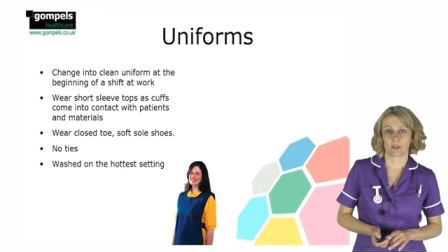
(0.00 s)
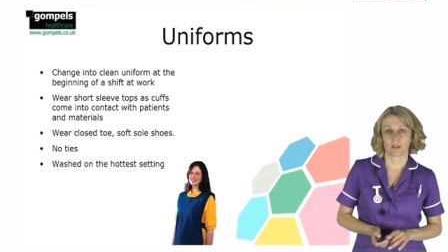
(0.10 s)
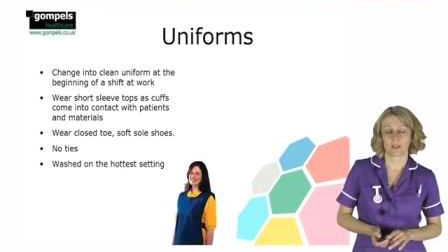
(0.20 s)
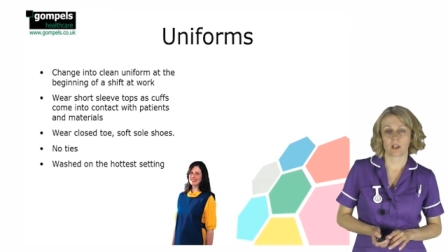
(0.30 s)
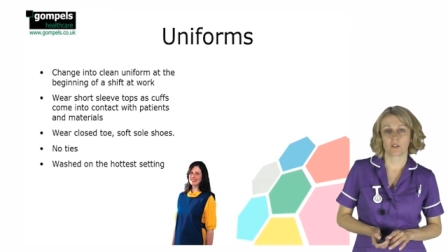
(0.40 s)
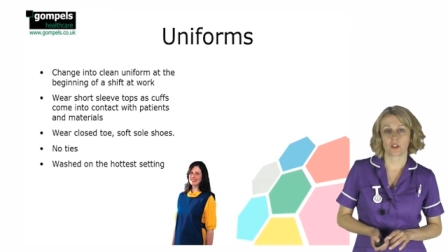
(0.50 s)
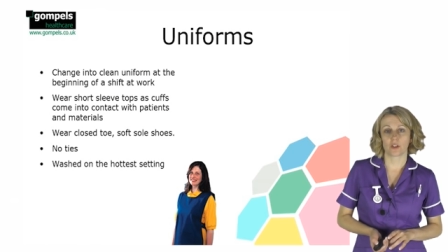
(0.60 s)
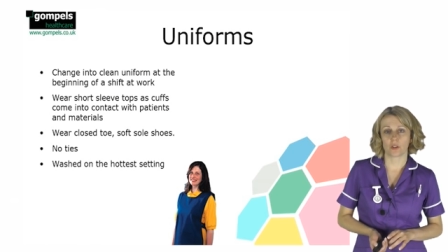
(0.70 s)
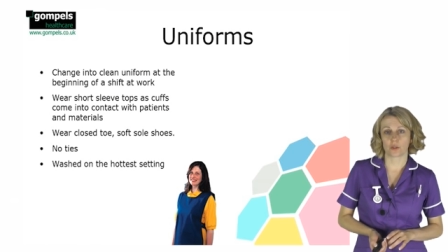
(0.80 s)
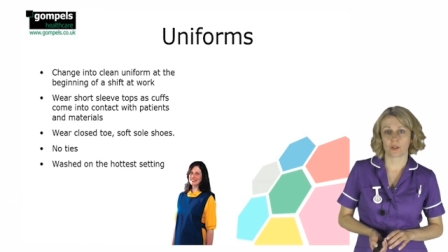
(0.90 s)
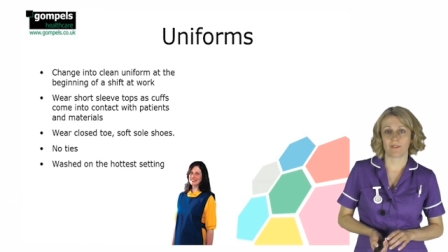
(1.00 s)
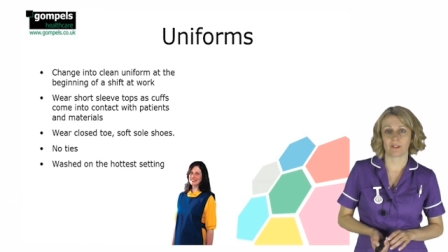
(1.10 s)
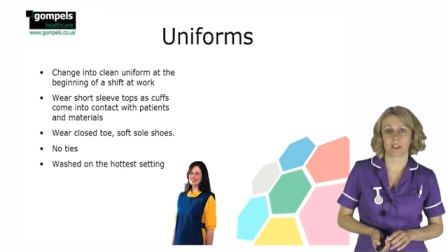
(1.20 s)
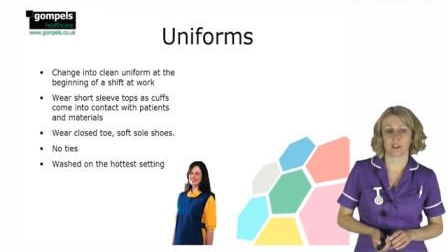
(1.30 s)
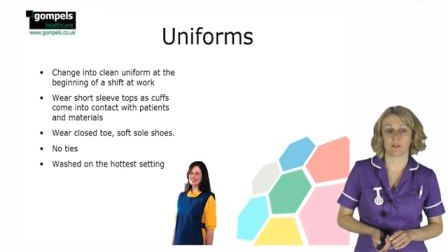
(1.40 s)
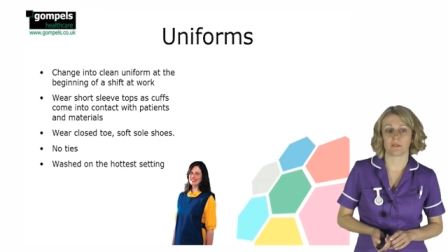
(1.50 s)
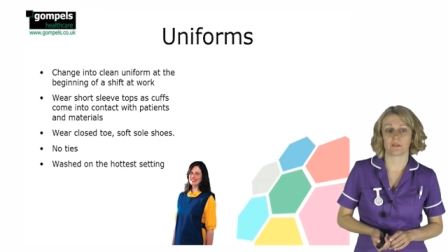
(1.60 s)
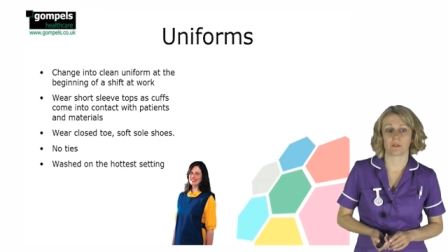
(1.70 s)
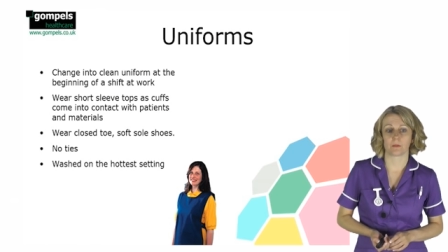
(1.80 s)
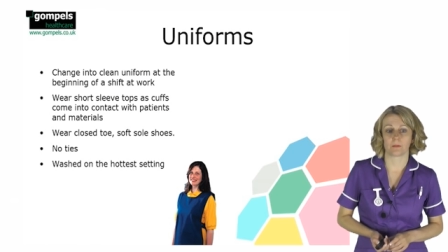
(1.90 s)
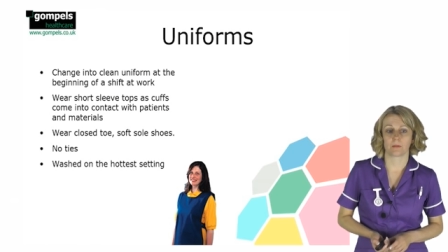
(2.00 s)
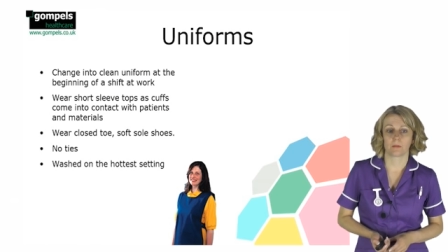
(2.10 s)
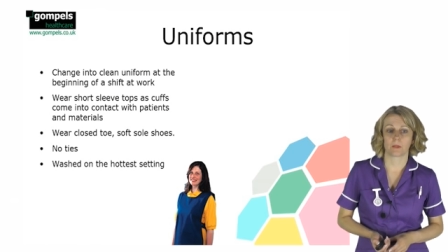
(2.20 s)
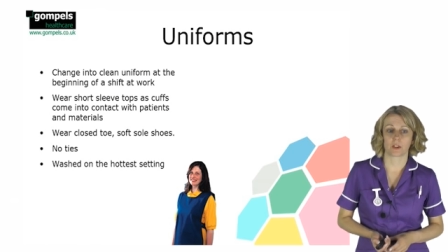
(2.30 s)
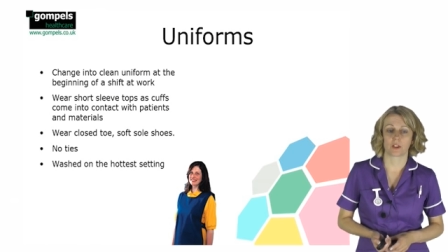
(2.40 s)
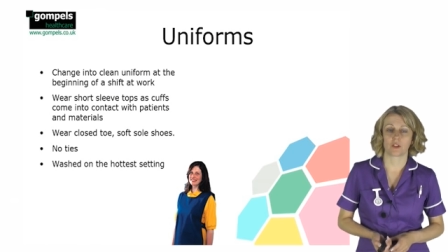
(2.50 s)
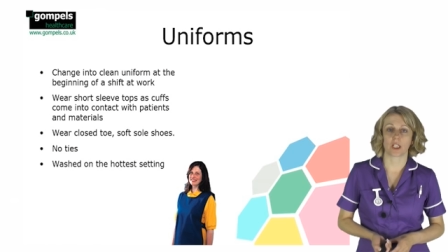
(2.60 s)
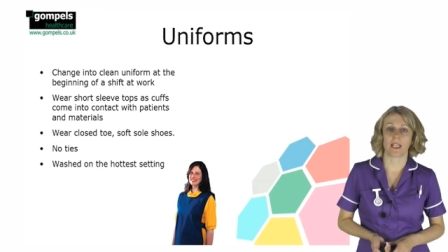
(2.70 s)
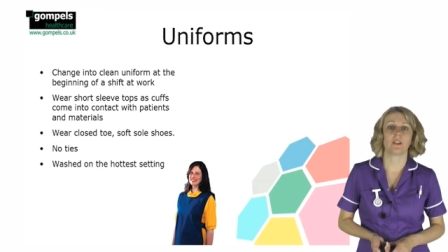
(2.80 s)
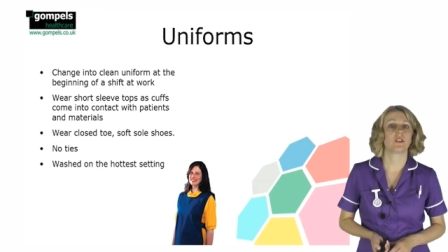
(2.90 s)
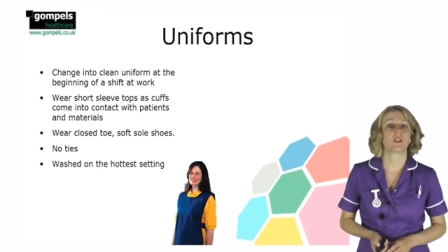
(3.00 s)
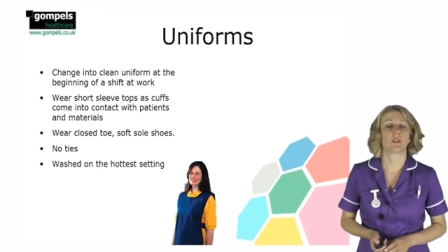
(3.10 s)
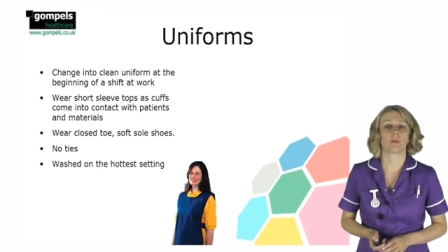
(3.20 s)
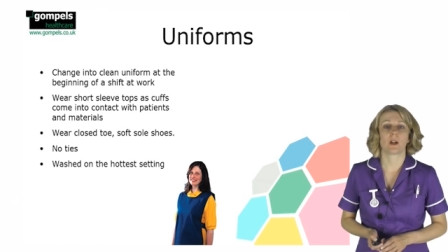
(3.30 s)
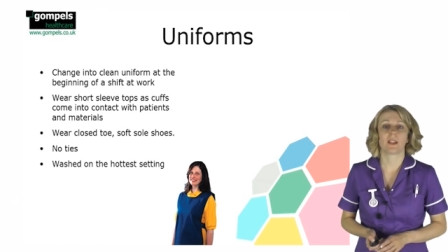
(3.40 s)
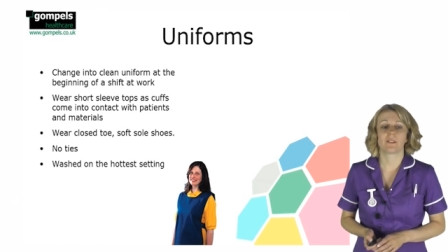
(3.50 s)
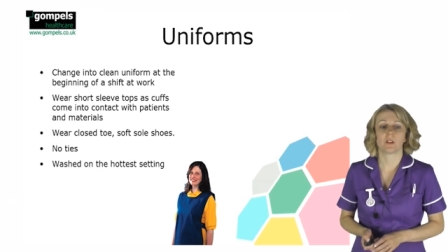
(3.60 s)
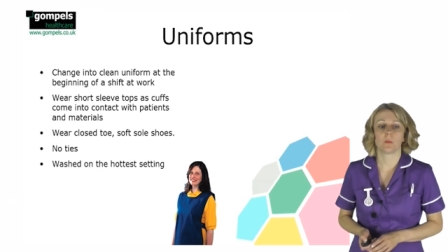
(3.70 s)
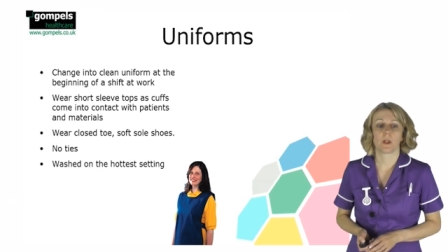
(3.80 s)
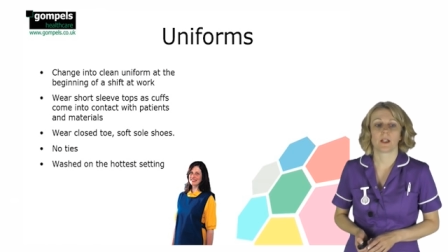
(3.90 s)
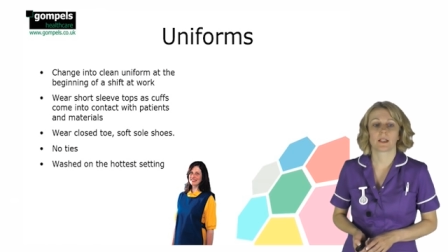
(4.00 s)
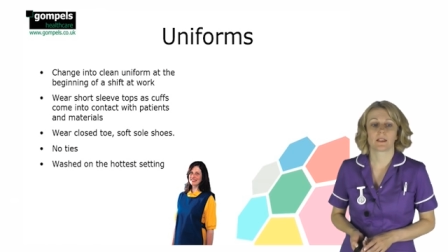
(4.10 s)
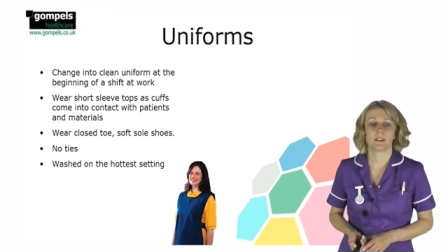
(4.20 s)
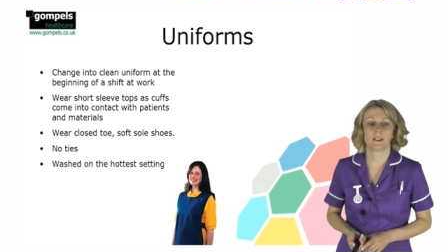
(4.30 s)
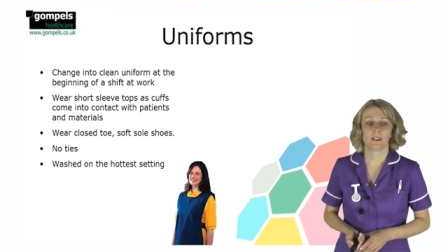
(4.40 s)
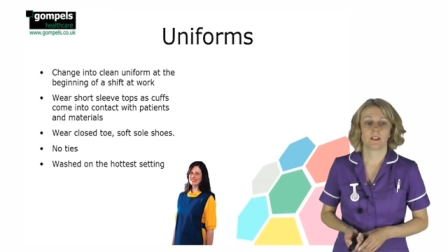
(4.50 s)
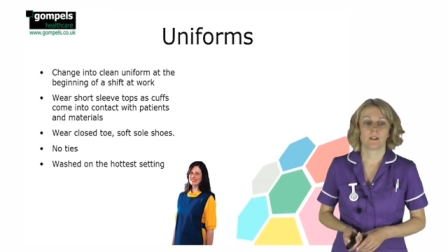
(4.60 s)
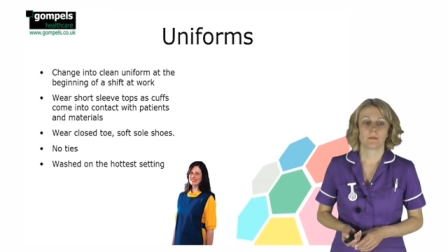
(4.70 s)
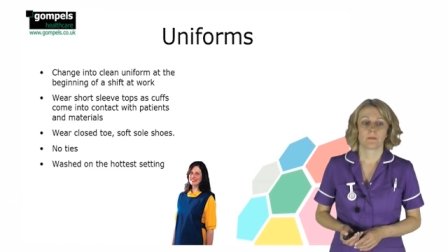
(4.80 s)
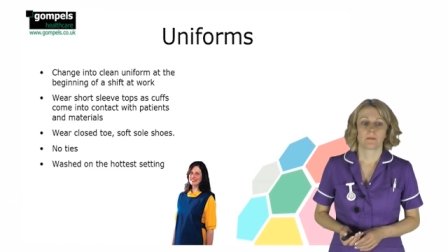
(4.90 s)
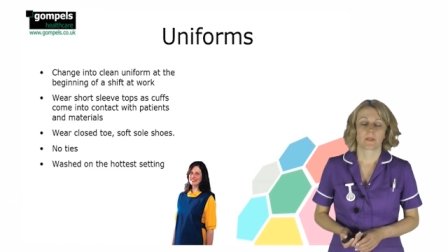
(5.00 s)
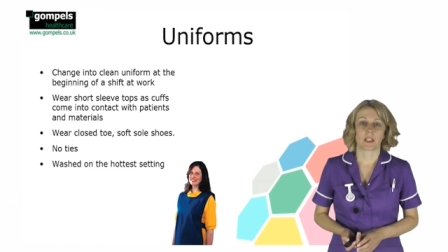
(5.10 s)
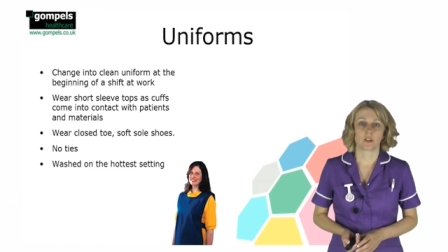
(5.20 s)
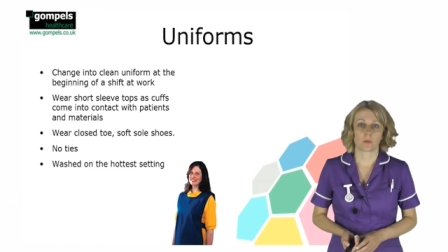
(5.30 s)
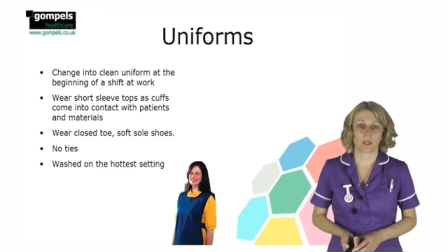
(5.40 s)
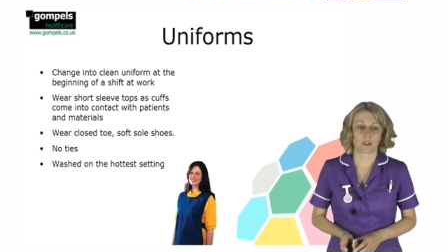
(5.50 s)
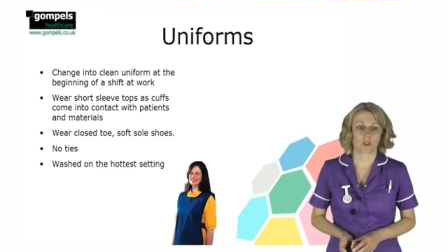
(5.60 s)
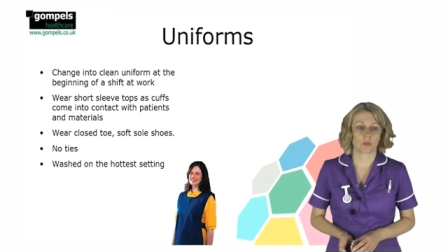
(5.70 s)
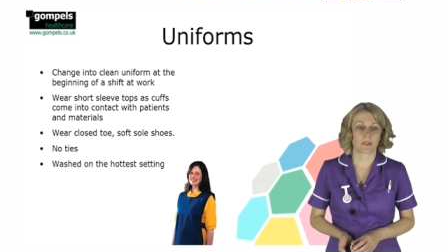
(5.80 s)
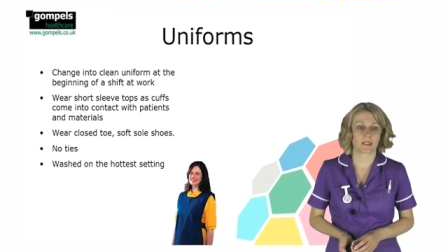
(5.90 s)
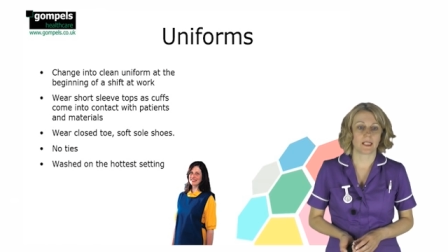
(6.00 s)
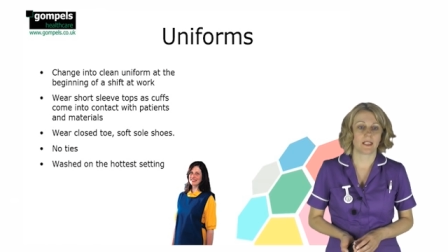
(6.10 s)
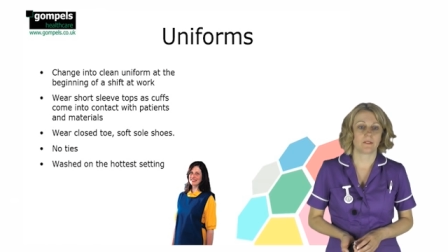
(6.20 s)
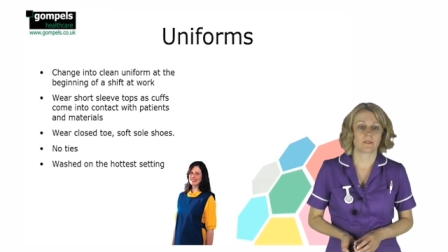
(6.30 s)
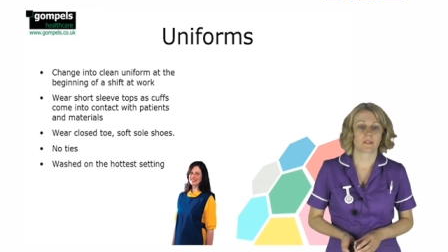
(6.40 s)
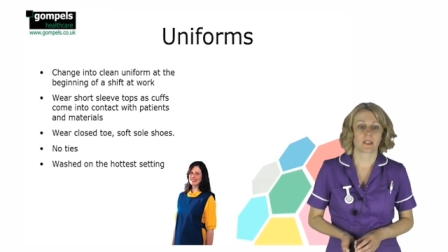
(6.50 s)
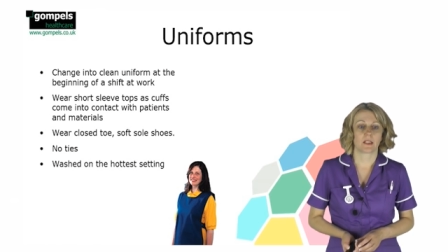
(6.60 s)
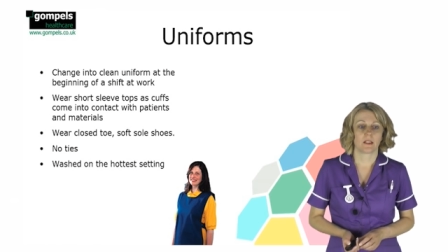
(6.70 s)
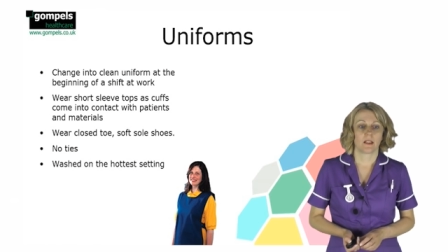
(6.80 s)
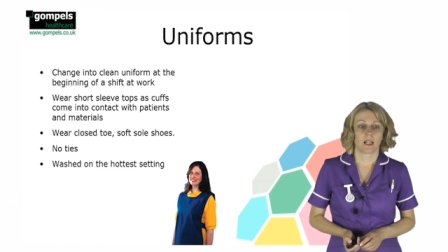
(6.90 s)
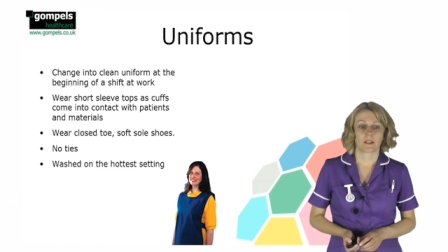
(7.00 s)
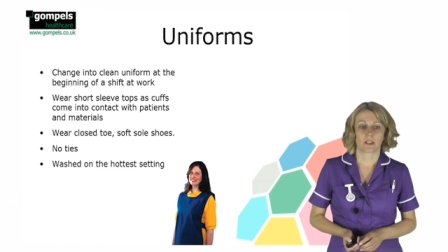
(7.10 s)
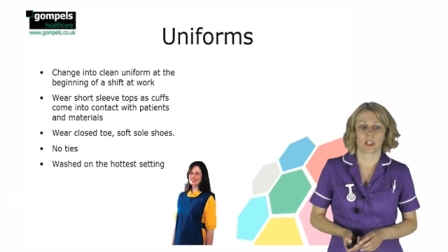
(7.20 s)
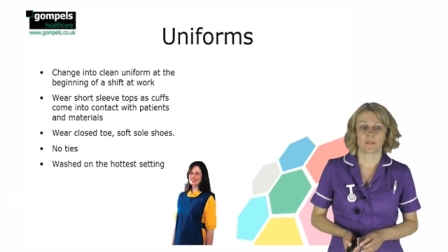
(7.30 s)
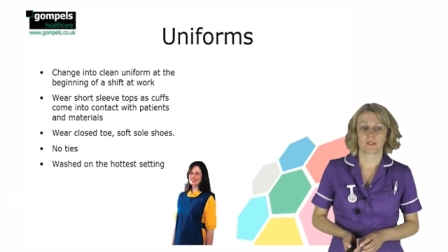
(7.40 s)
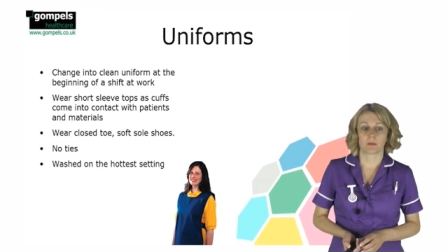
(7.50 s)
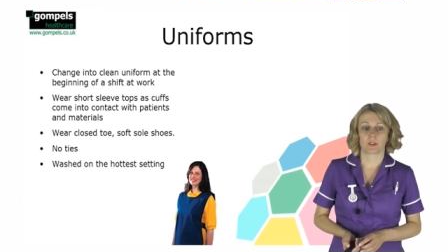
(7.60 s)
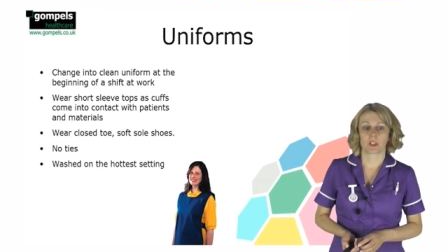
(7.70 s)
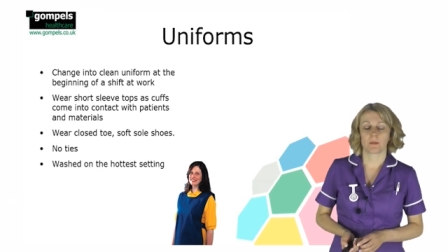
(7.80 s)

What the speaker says: Staff should not travel in uniform, but should change on arrival at work. They should wear short sleeves, as cuffs which